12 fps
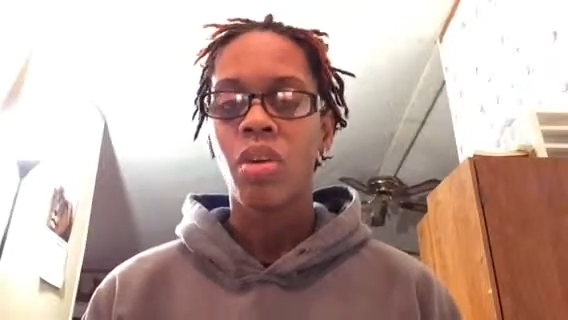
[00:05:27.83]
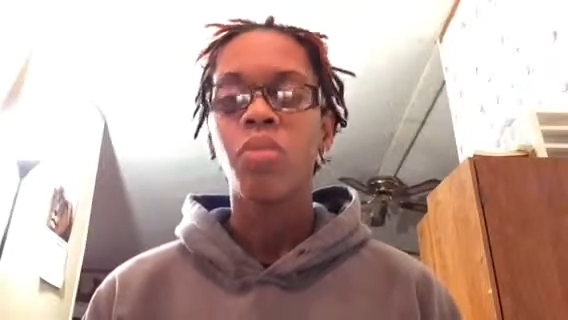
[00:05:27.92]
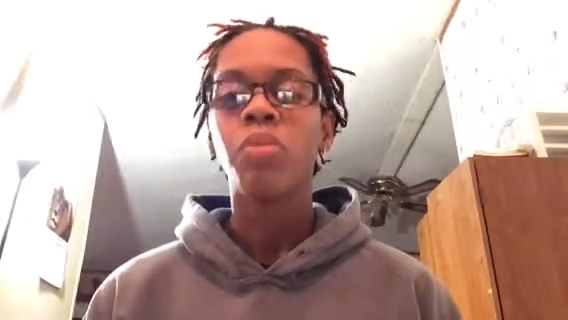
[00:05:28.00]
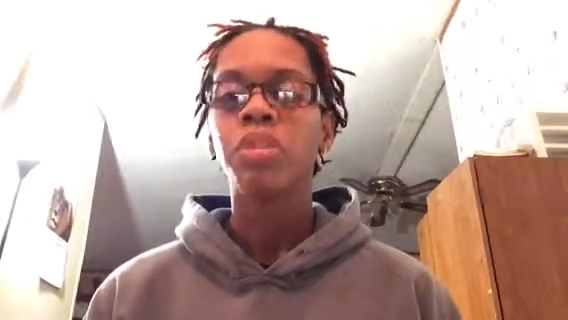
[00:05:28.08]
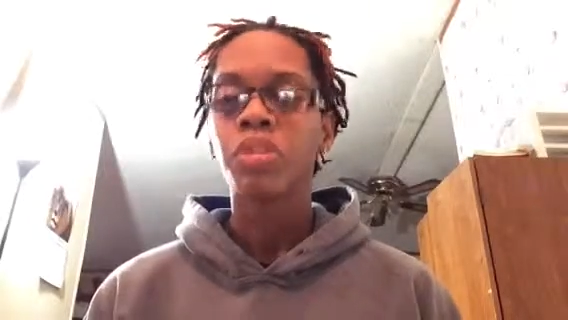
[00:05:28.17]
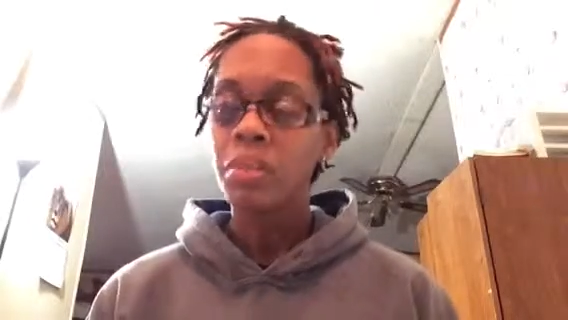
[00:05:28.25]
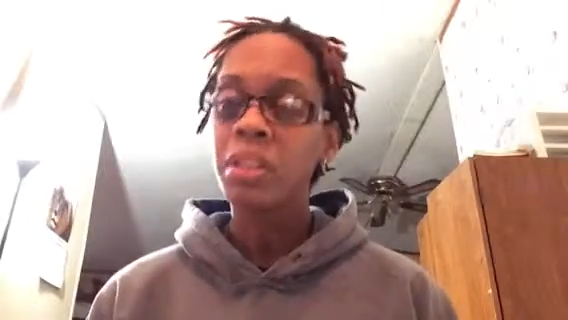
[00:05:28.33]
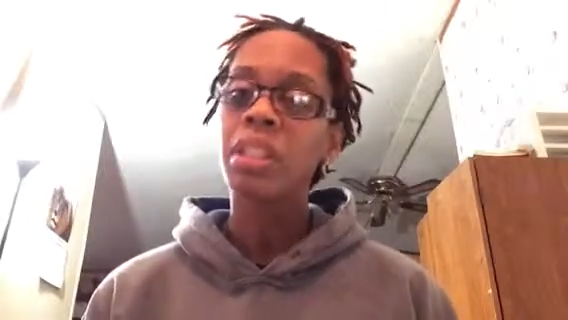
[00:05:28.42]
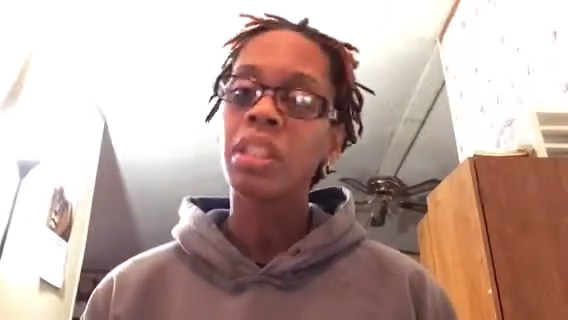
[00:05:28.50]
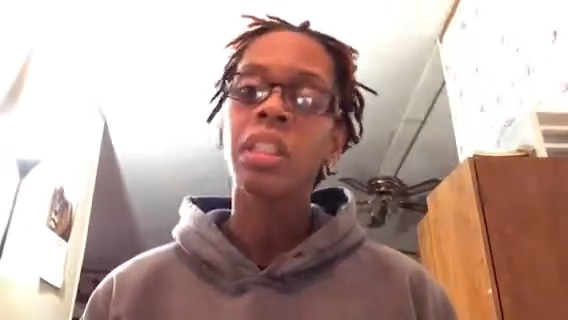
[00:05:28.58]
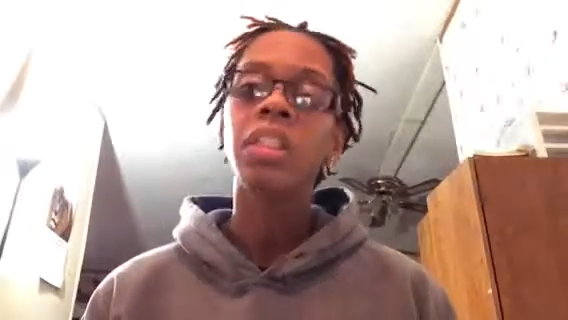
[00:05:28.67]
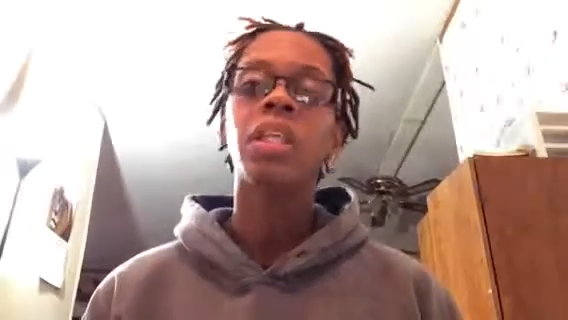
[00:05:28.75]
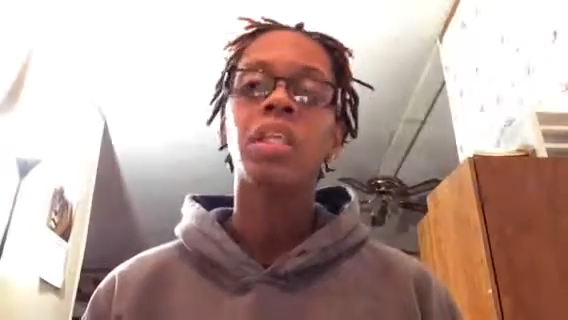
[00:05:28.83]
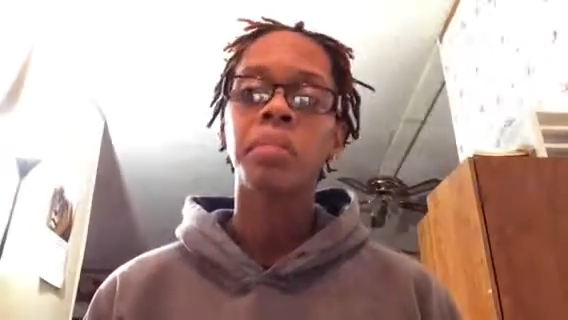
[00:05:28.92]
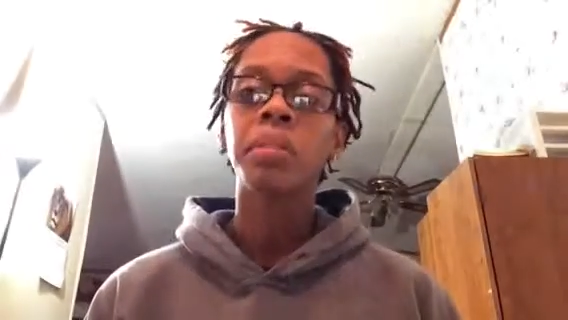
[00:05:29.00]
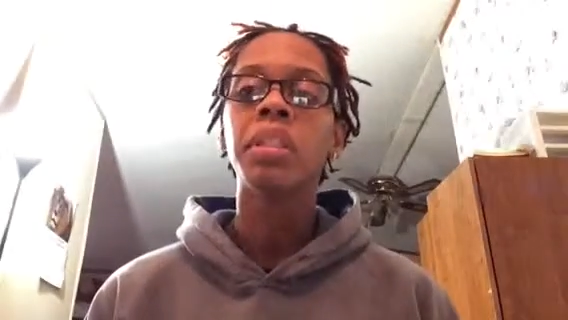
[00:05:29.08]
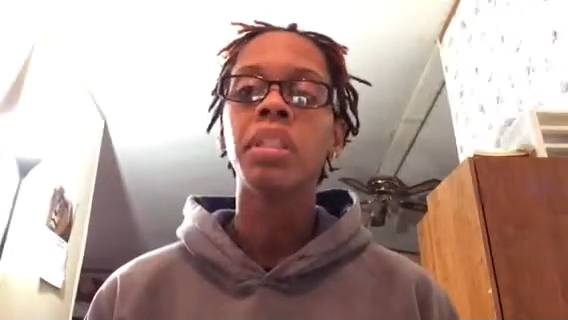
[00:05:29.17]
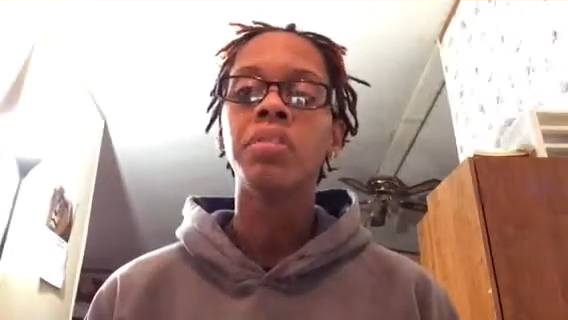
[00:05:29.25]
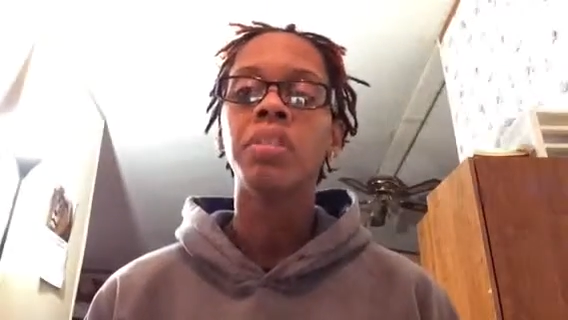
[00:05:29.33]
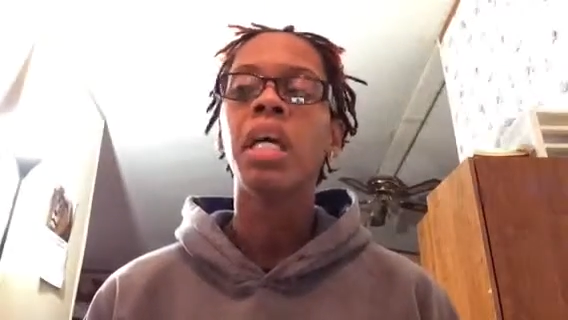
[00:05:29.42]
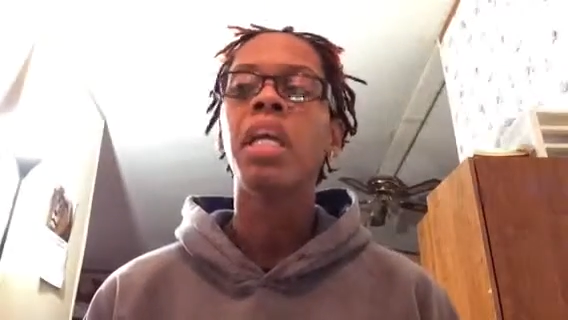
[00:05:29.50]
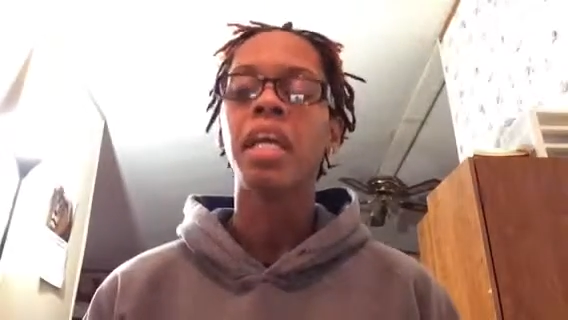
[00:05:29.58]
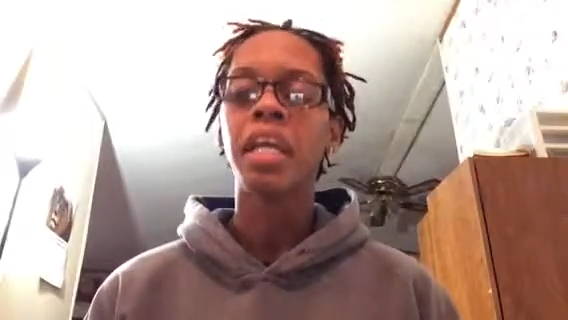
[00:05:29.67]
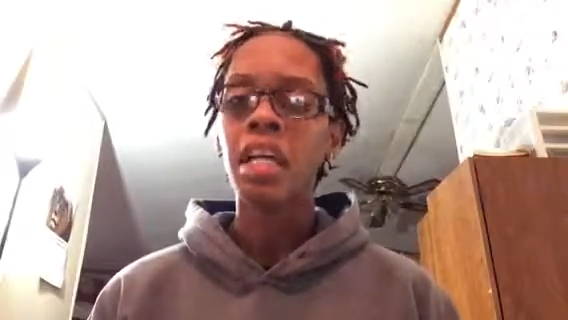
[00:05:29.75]
When you see a non-believer
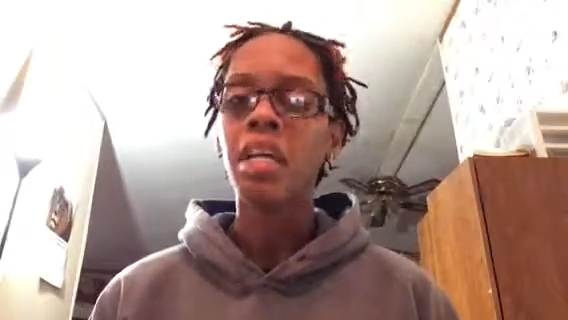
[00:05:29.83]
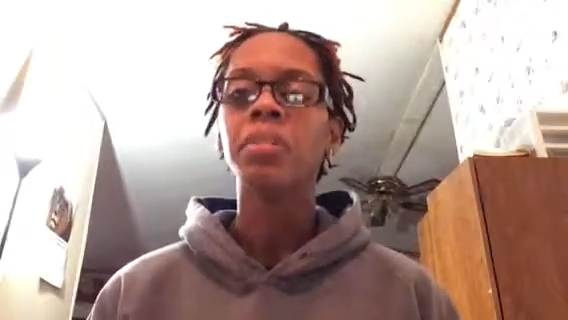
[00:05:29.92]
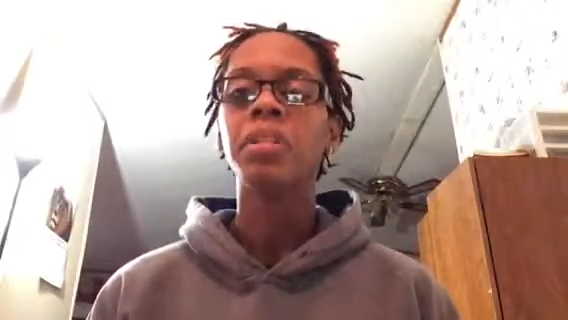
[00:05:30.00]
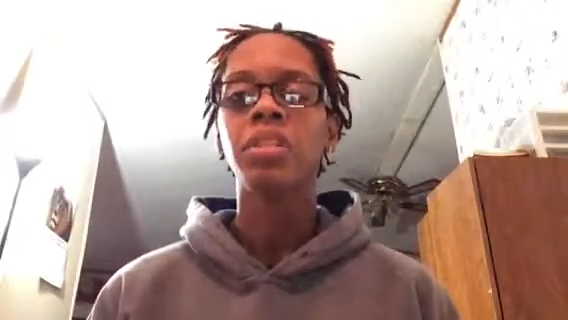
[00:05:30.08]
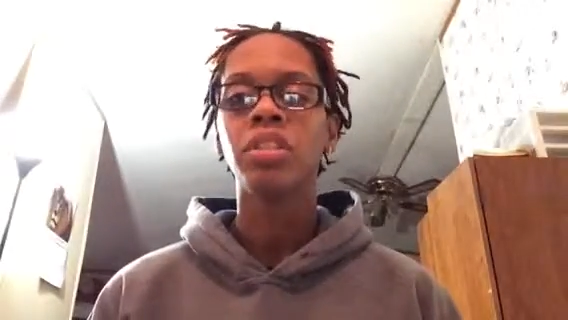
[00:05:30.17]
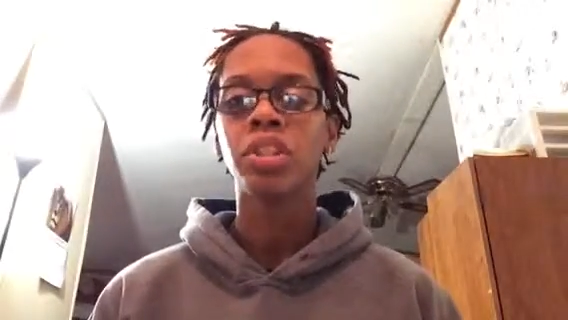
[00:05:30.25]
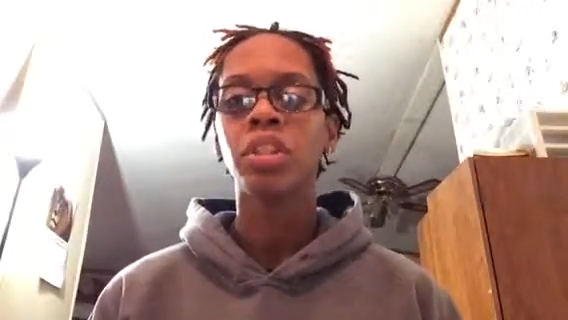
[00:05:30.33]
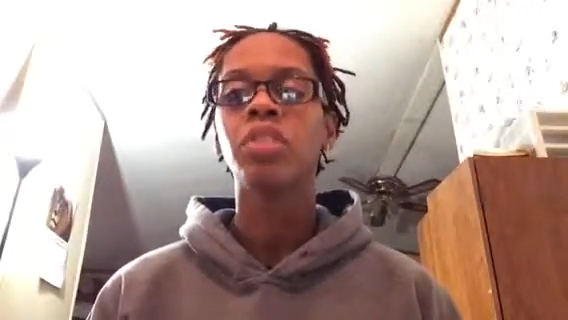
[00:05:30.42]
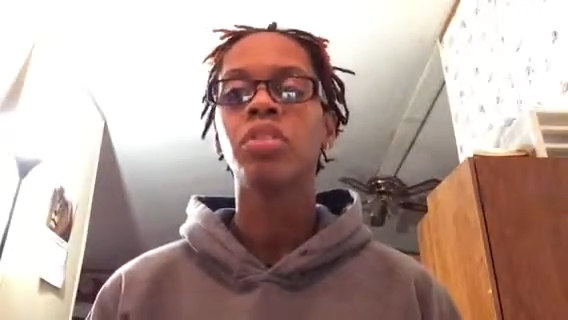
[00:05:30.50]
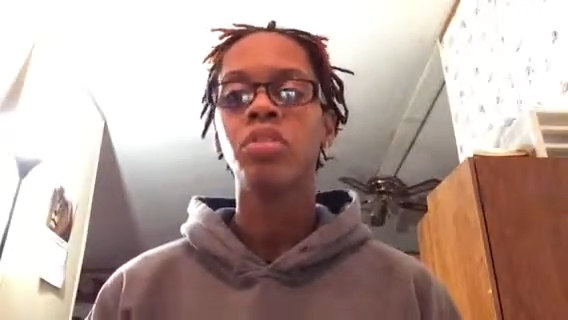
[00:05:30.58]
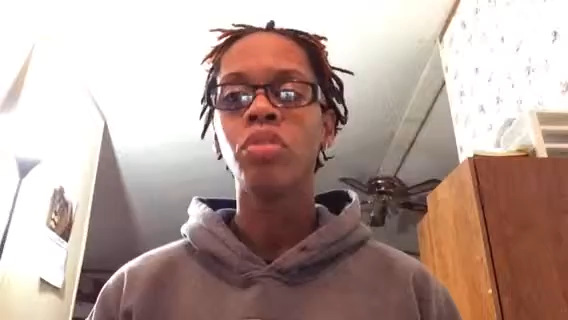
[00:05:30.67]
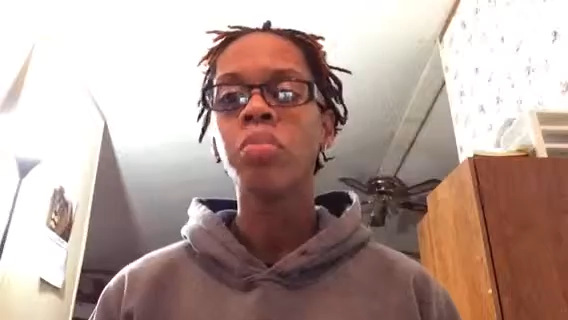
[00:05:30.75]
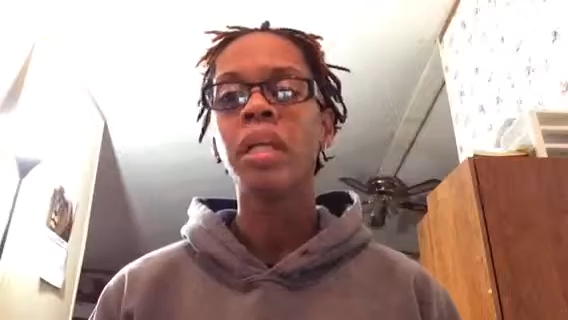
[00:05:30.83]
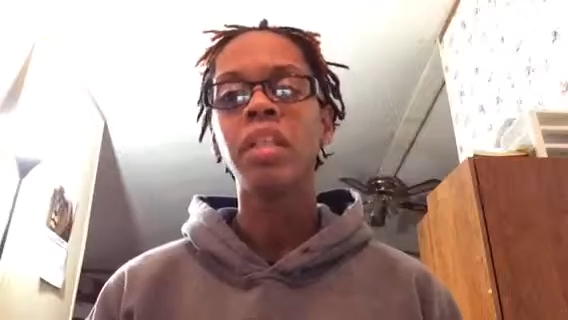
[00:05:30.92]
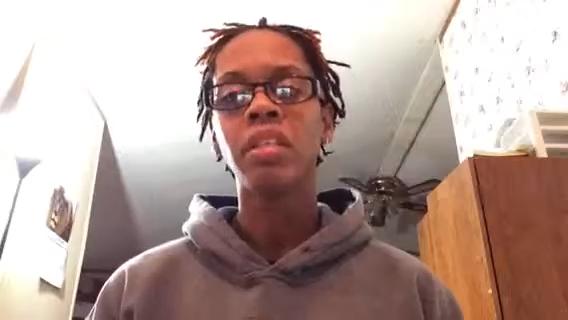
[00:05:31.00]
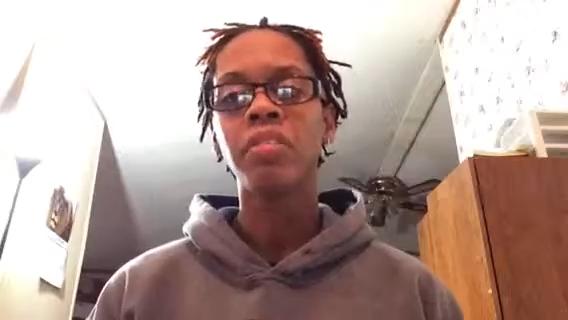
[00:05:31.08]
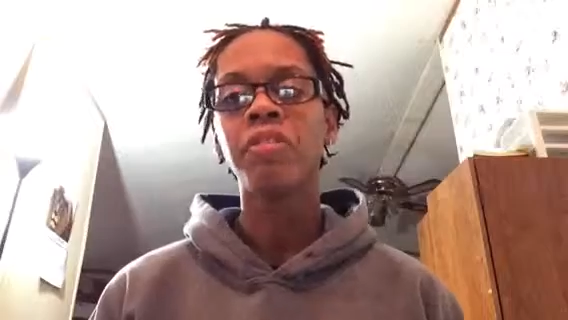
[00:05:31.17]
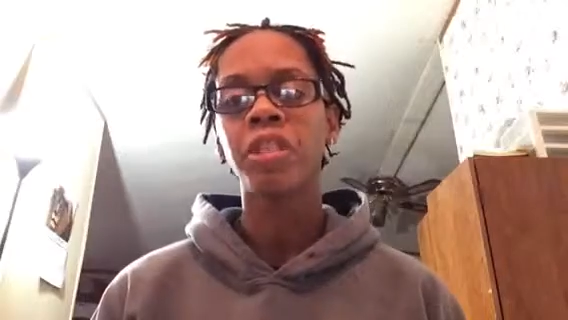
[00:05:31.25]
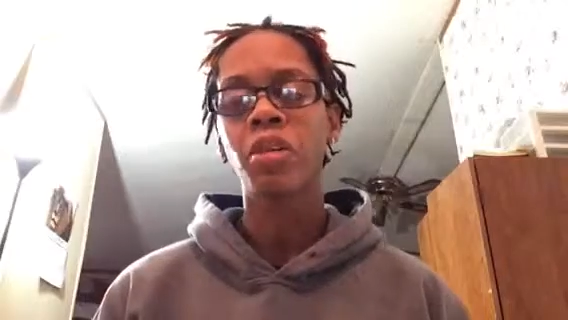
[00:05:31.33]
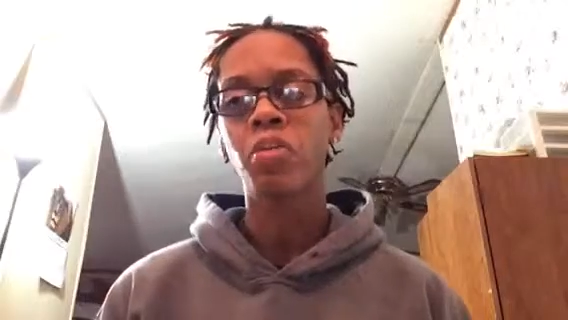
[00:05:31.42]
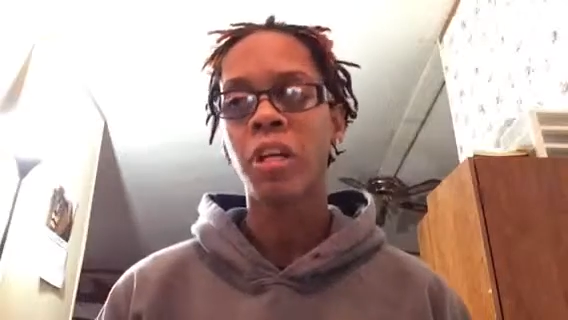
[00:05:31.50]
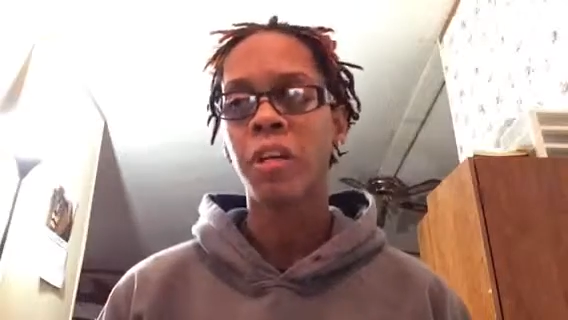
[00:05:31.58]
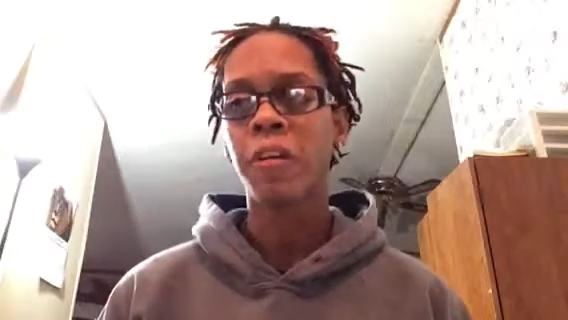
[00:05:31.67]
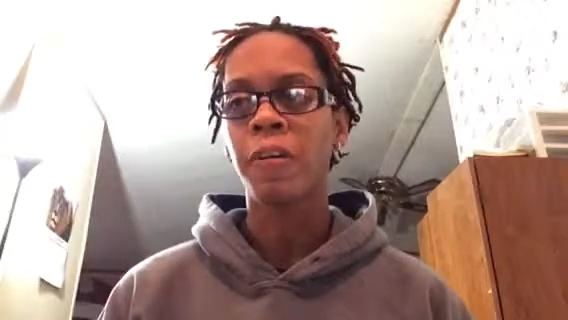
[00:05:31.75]
and they come into the church, do you make them feel
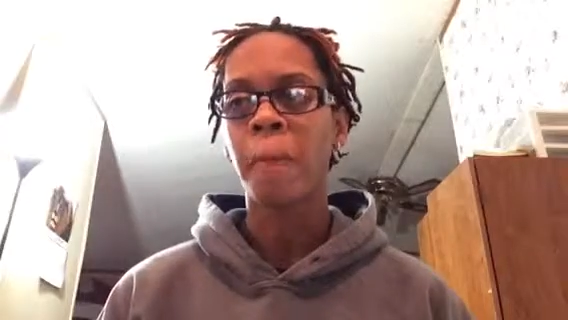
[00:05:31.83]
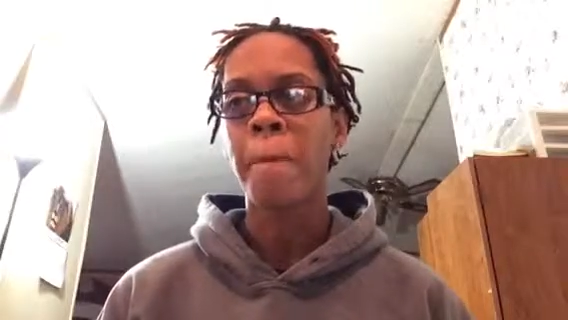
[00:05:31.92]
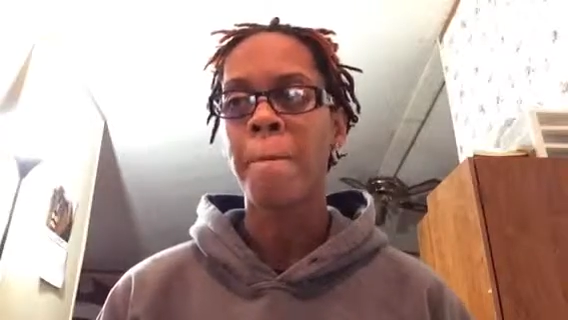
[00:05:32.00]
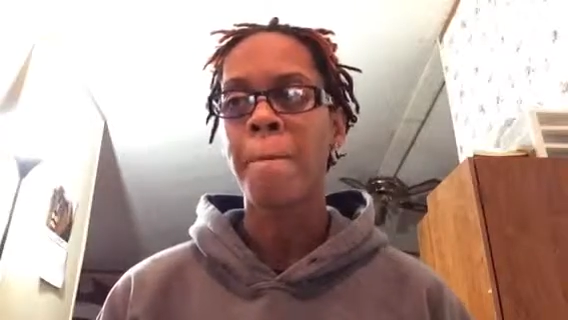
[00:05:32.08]
welcome?